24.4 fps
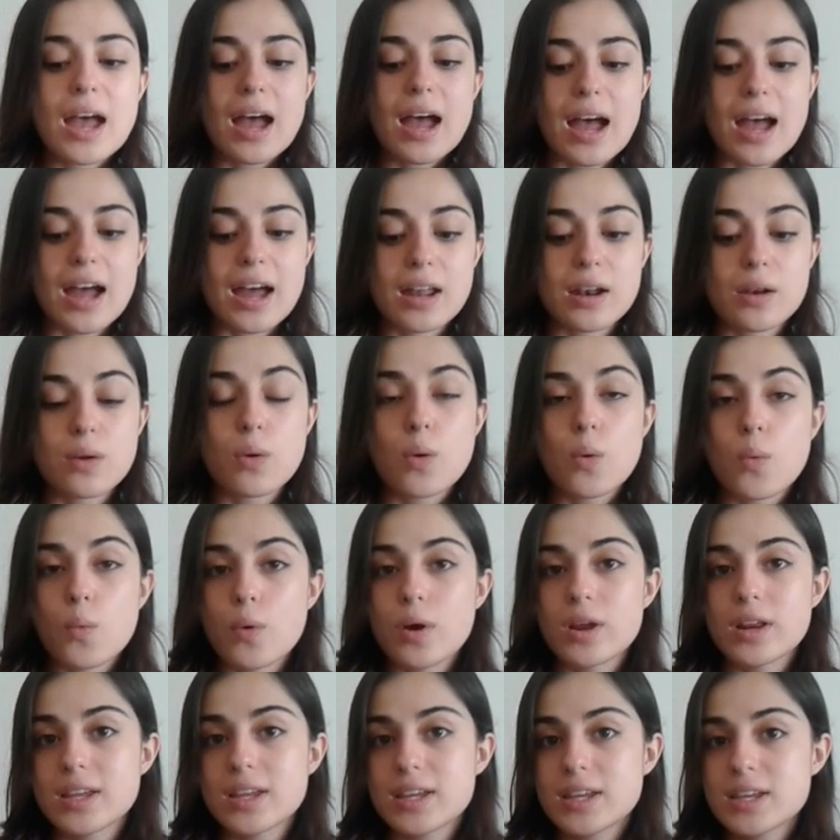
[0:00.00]
And
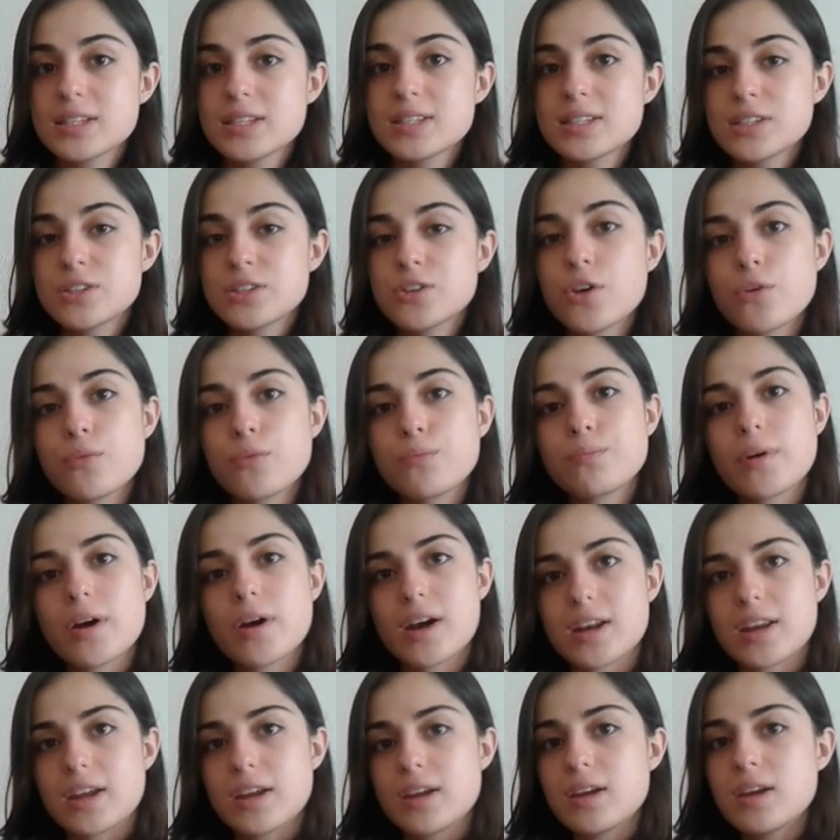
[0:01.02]
when he is a third
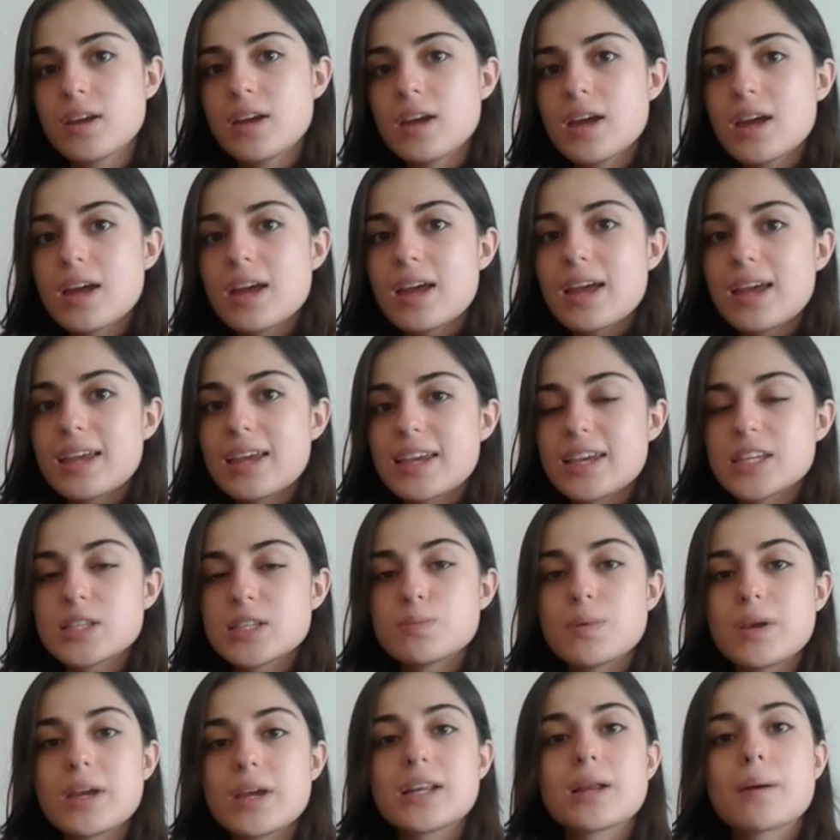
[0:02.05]
party, he is
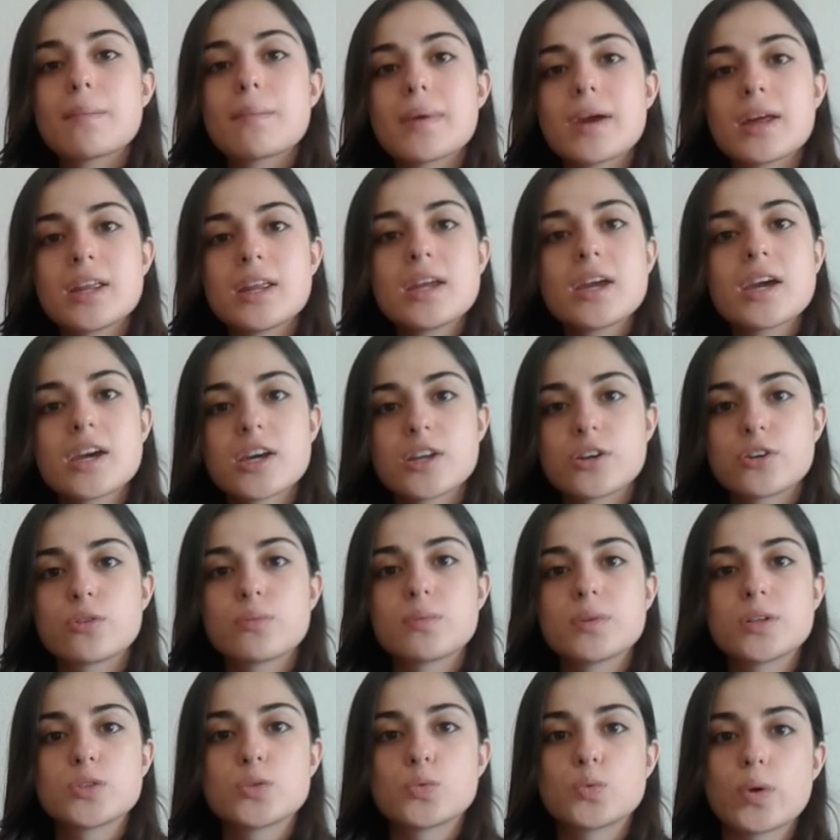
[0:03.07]
being a mediator
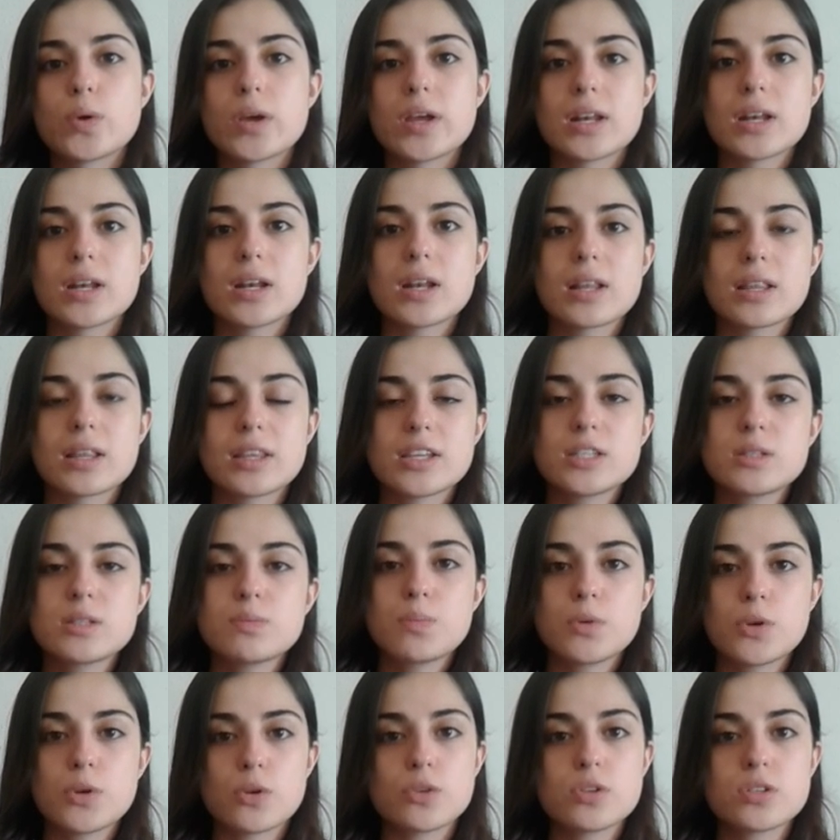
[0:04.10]
between
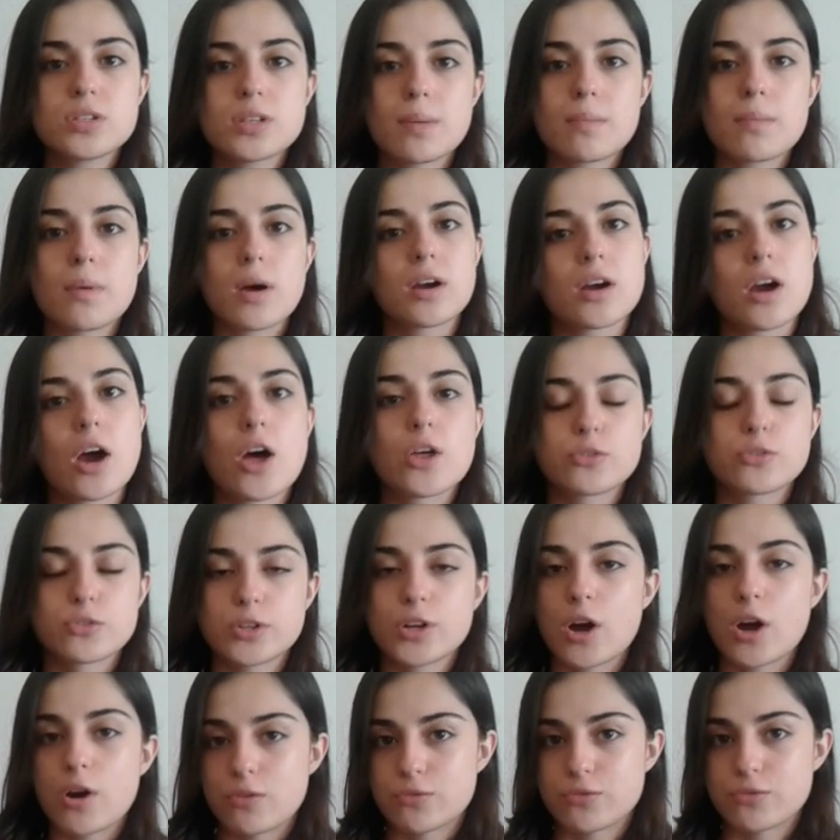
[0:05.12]
disputes among other
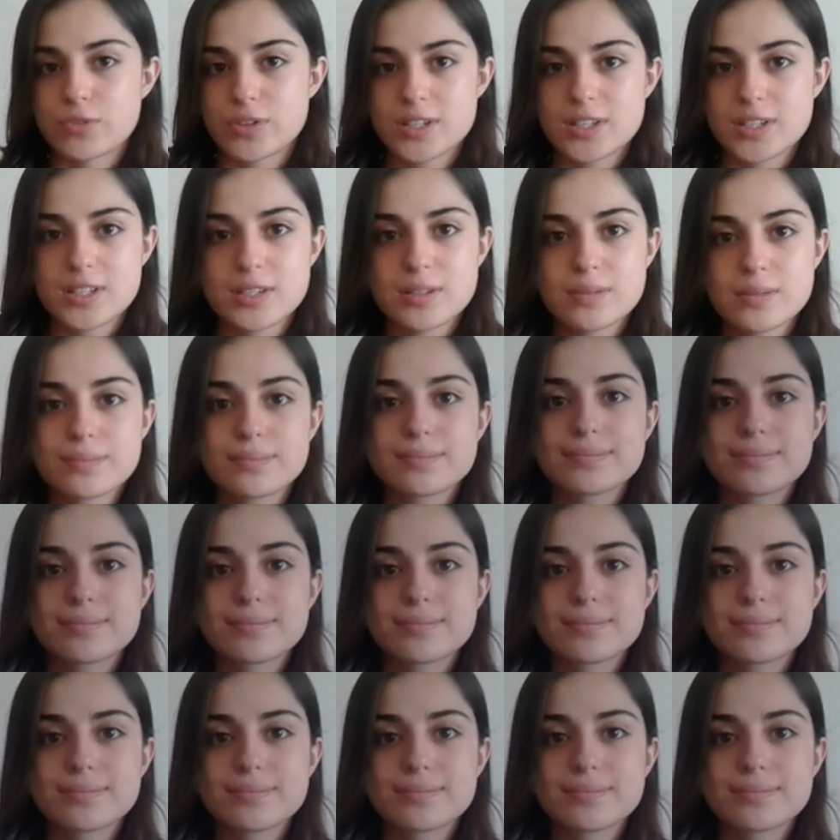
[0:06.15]
countries.